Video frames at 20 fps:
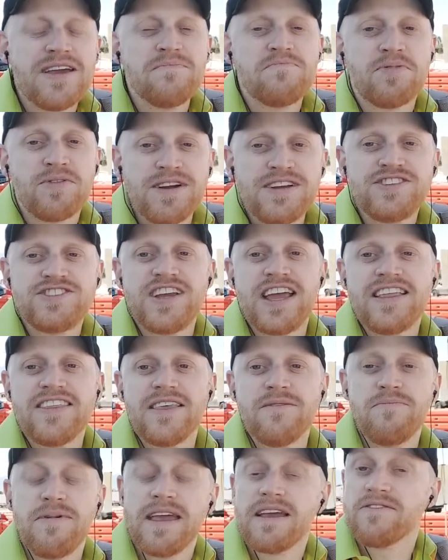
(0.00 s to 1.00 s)
appreciate
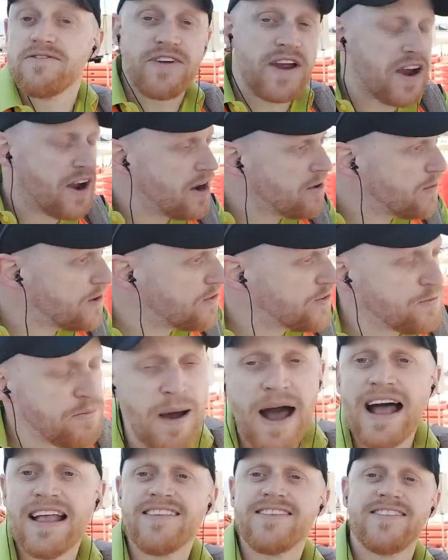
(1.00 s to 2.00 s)
them being very
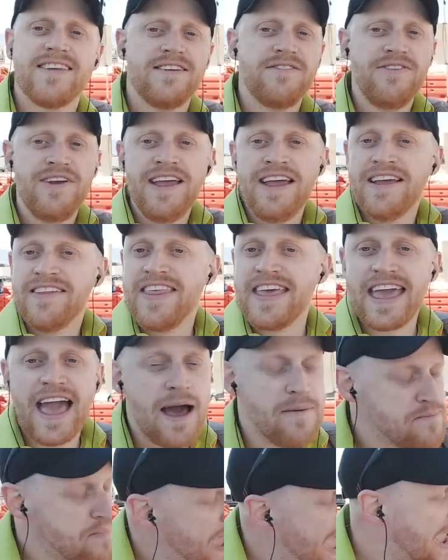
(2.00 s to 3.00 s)
responsive. They
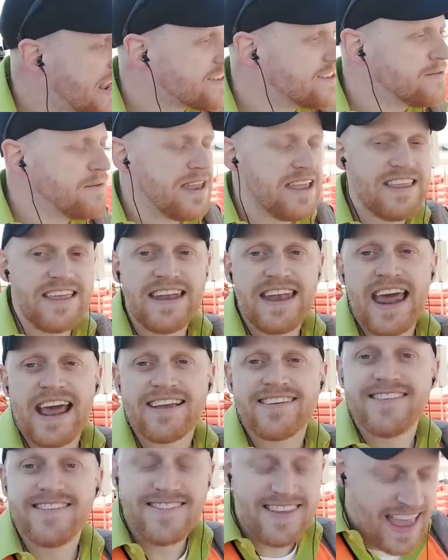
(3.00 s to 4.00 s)
got back to me the
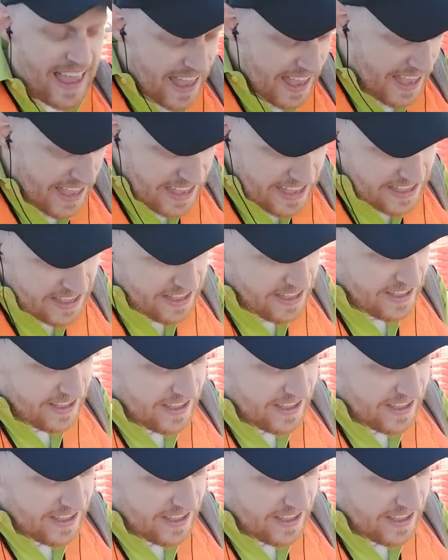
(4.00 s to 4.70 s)
next day.